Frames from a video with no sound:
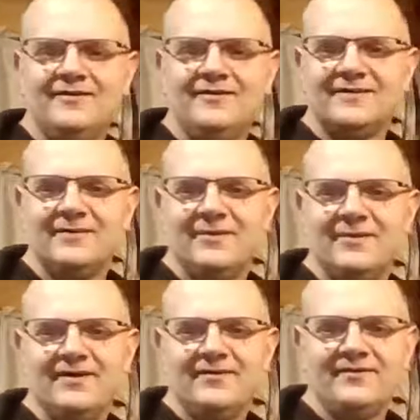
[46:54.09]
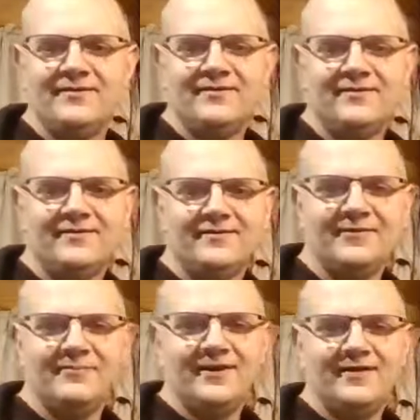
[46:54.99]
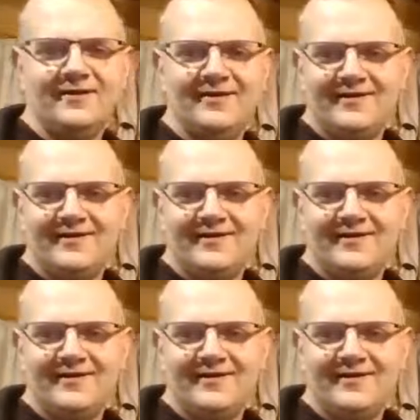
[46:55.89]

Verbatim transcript: It's not bad. Not bad.